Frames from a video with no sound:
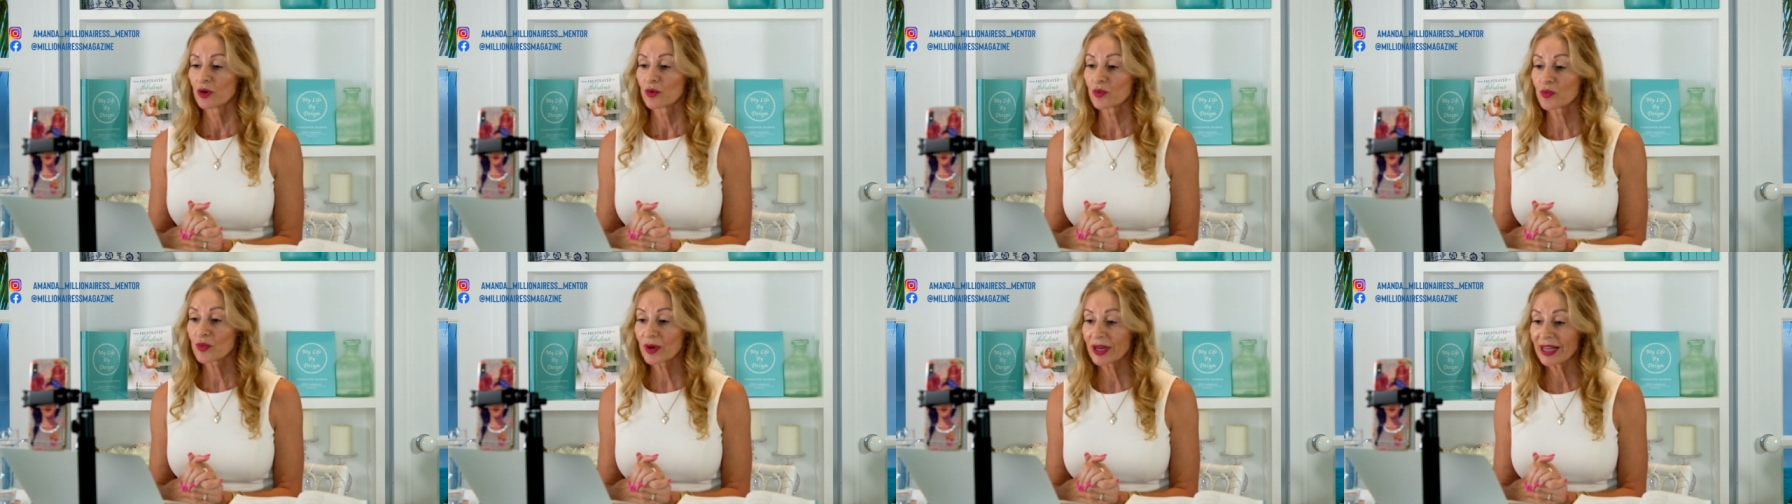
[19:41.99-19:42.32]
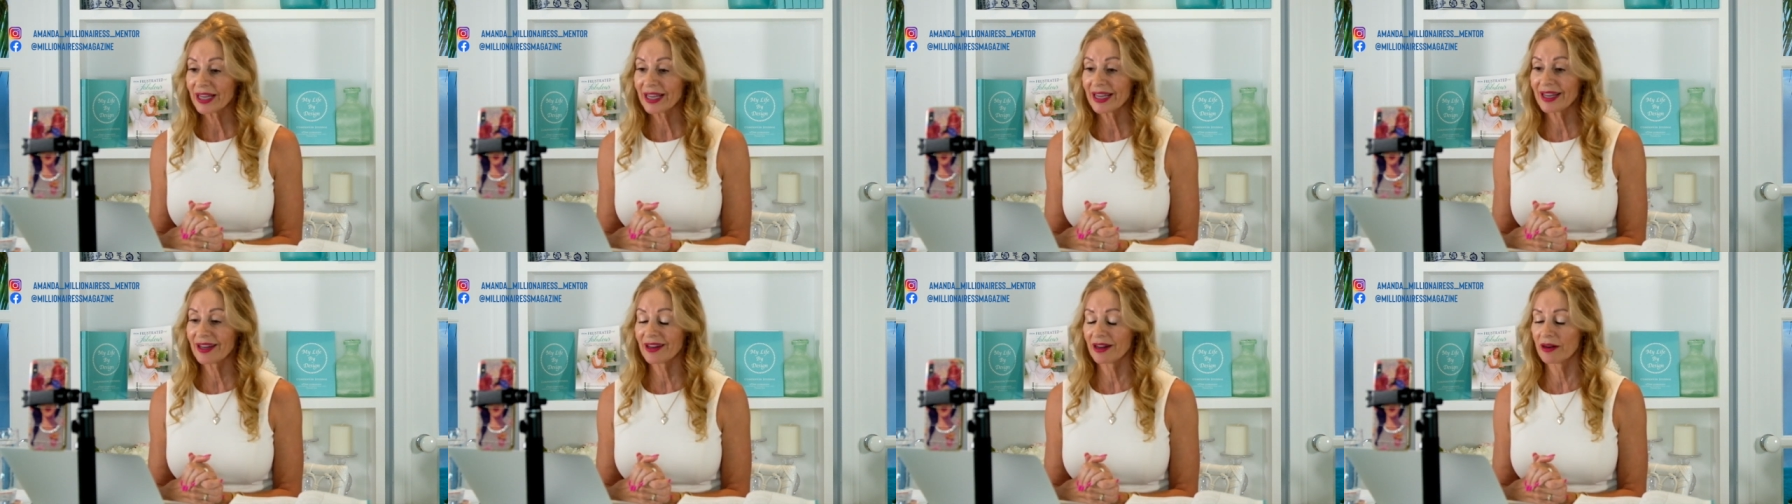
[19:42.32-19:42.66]

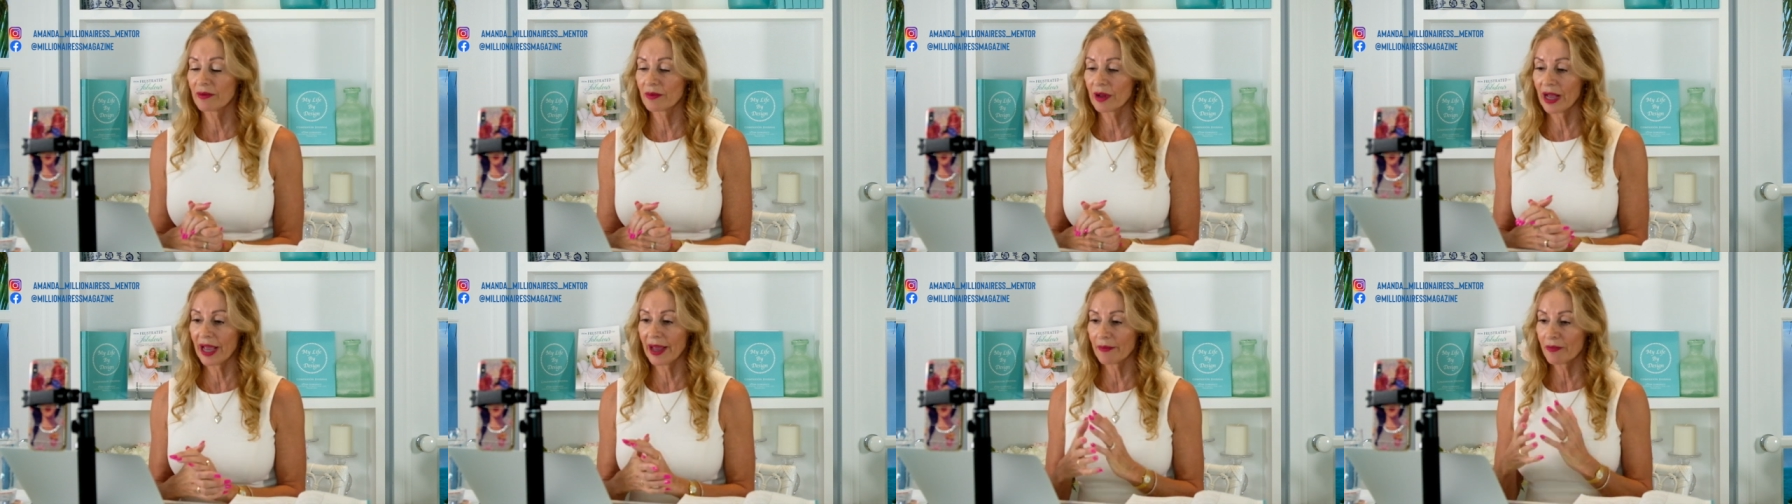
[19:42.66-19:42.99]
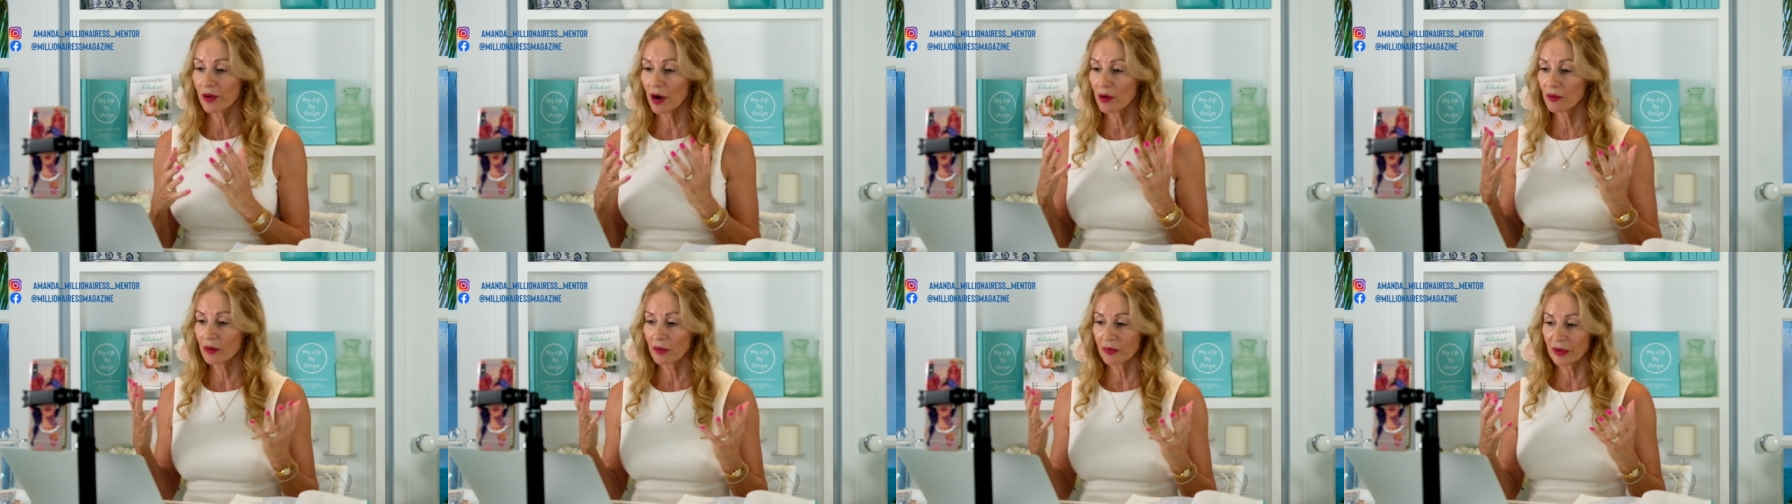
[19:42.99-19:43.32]
read and, and
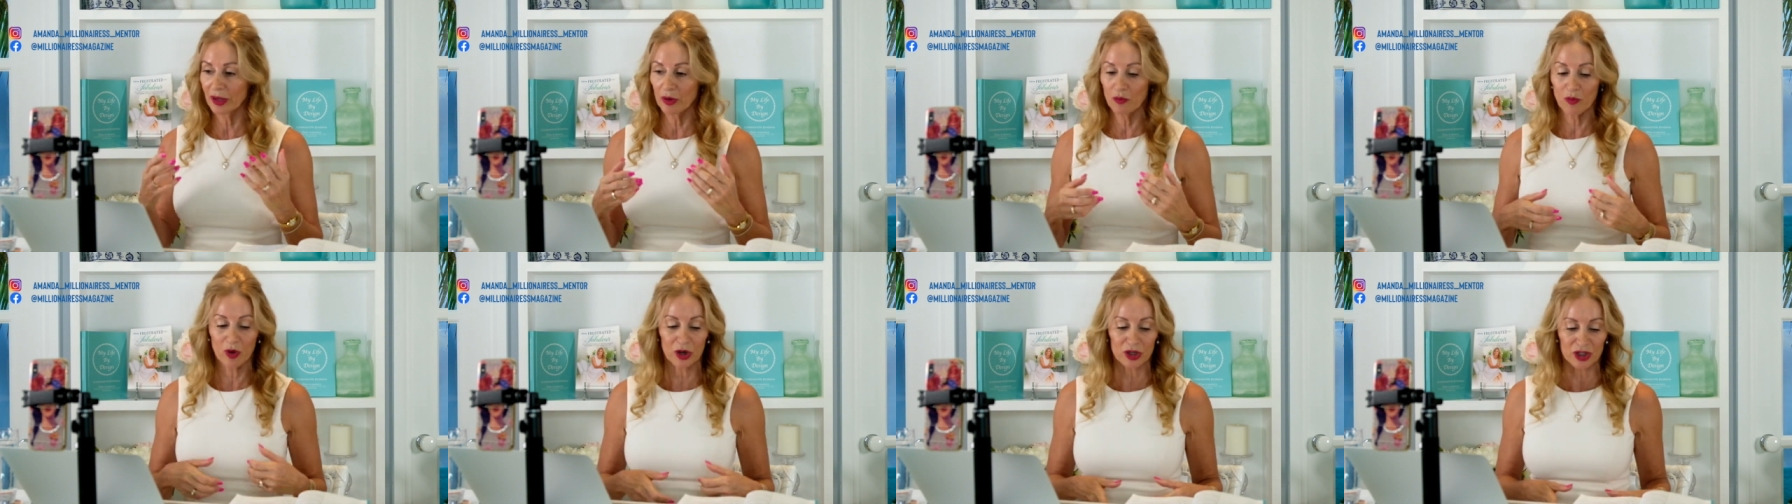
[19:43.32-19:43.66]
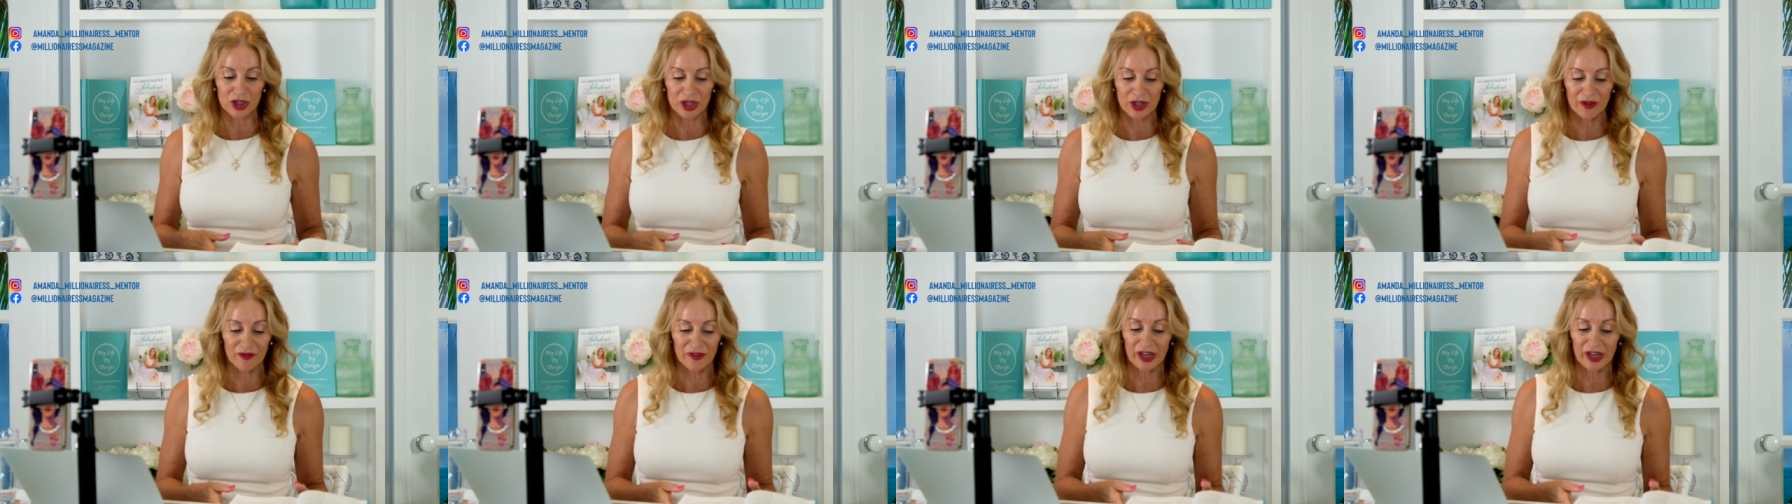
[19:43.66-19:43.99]
probably watch the